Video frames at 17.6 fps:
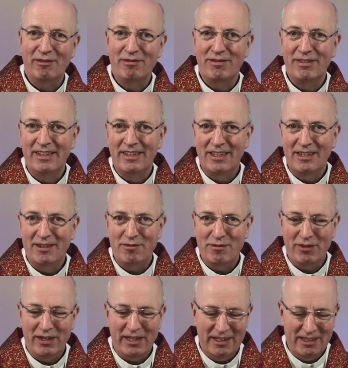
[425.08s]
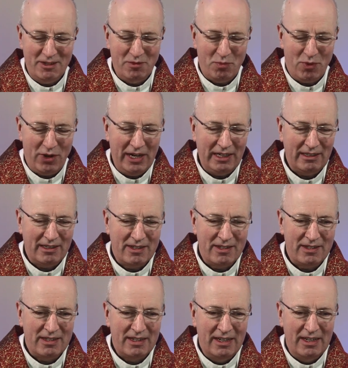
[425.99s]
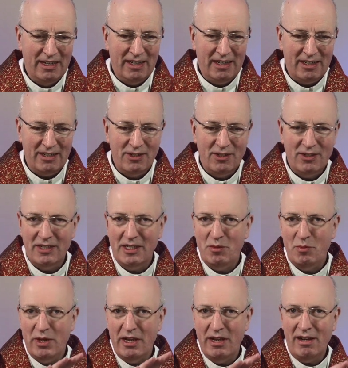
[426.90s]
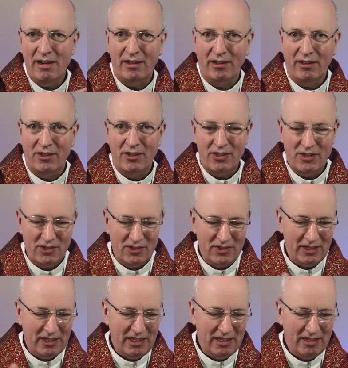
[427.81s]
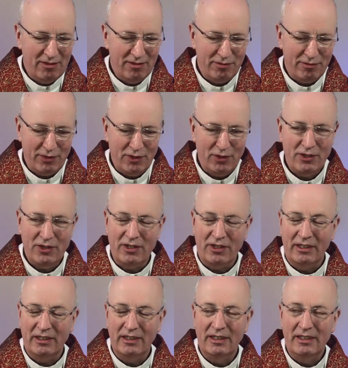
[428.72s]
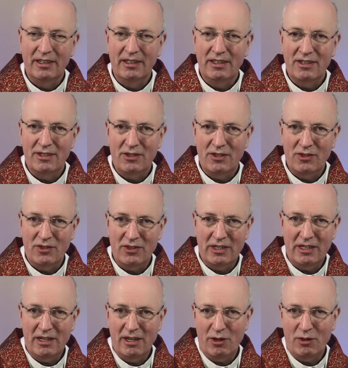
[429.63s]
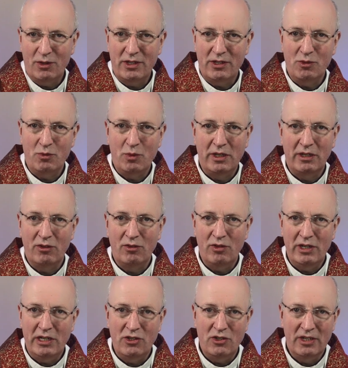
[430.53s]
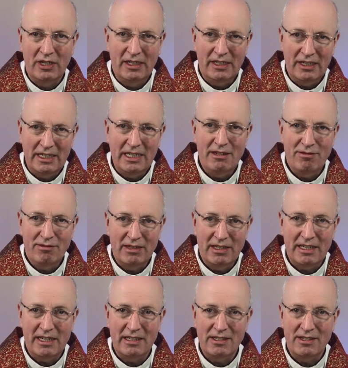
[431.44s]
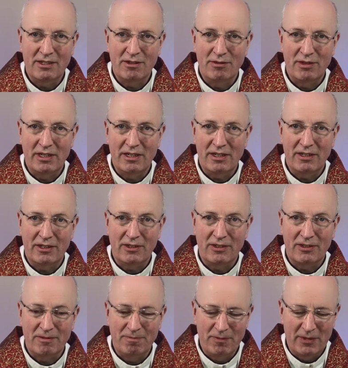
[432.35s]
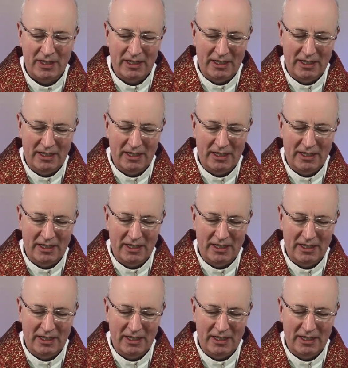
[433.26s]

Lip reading: of faith and practice and to see beyond, to see further, to see how it is we can reach even the ends of the earth.